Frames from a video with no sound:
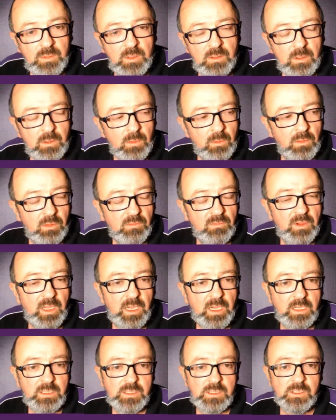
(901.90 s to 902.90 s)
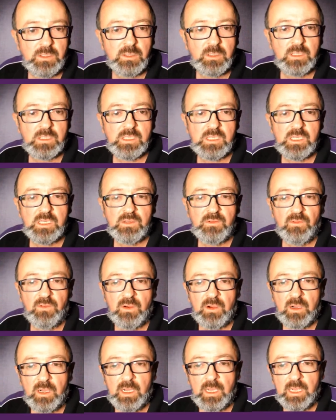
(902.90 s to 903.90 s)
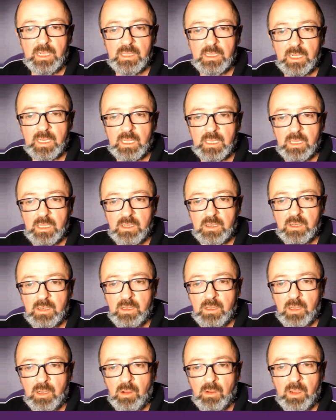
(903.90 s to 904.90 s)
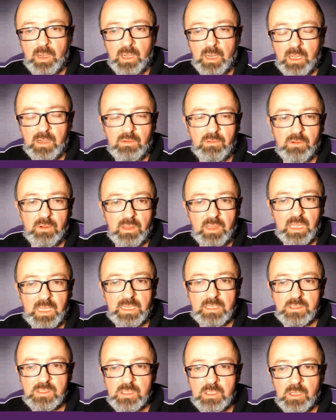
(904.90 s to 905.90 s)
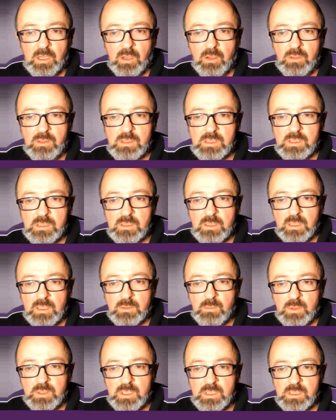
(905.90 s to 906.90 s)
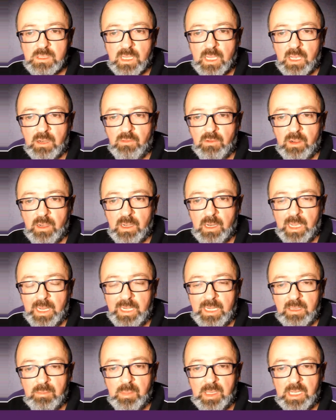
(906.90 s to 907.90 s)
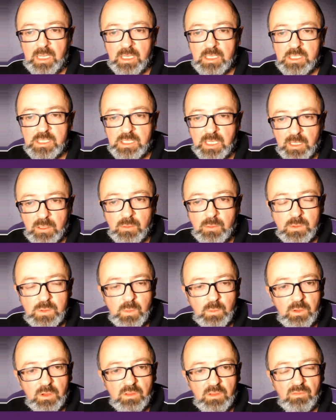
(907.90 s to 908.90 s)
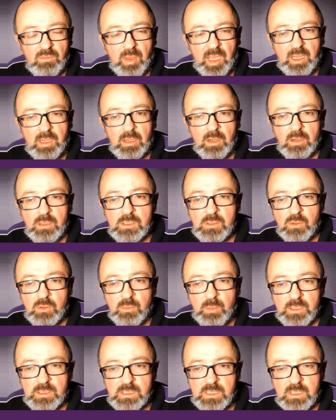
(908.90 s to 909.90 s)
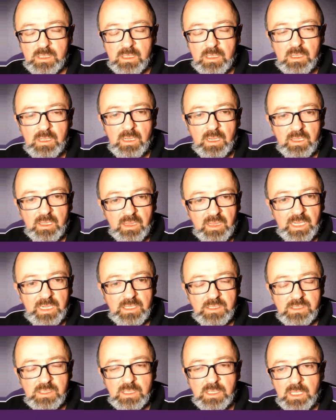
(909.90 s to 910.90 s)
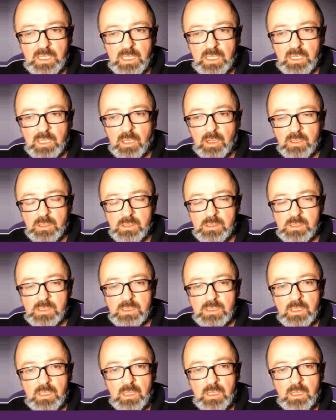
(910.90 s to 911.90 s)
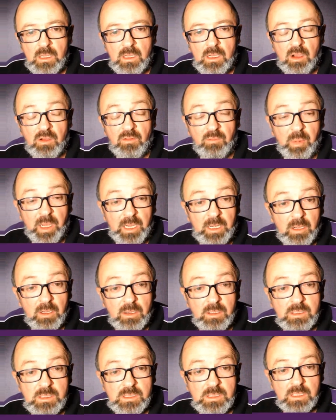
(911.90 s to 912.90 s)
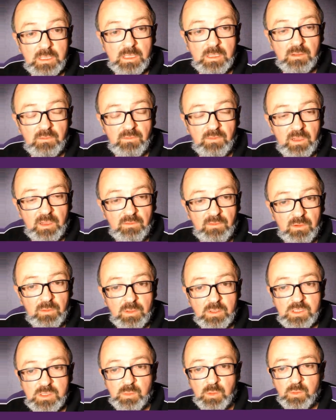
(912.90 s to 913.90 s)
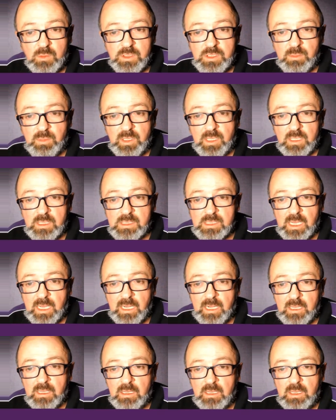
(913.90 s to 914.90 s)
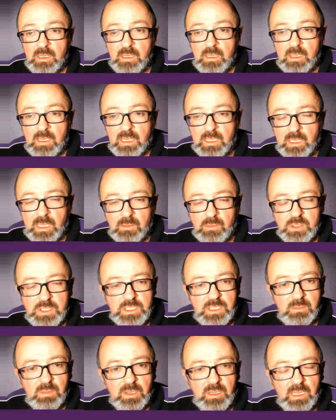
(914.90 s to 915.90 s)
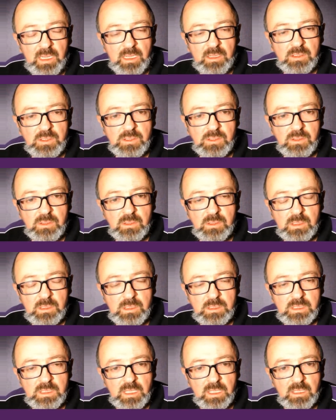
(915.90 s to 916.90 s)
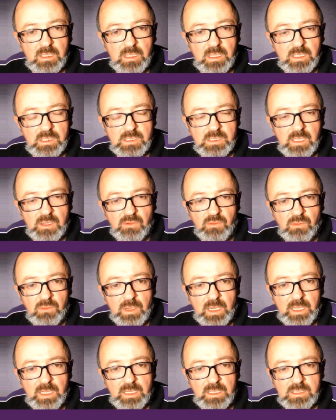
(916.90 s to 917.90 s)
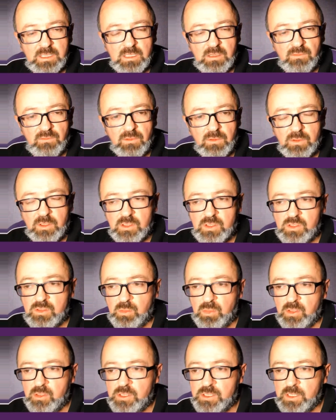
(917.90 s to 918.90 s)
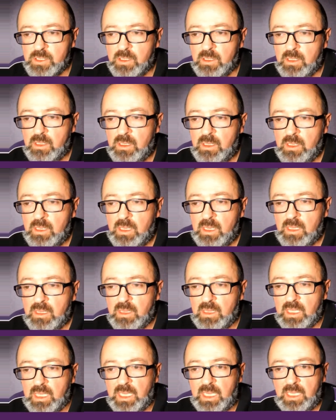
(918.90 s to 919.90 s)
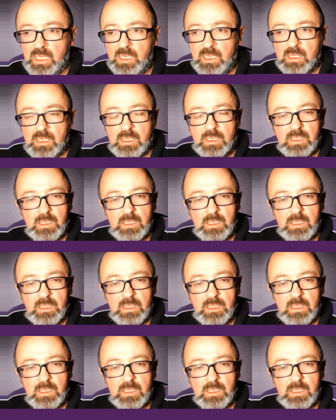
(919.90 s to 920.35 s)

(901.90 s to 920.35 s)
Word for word: to the north of Gaza during the ceasefire and they collected 900,000 notes, which is 180 million shekels worth of banknotes, almost 1,000 kilos of banknotes. Uh, they filled a small shipping container and they were shipped down to southern and central Gaza for distribution. The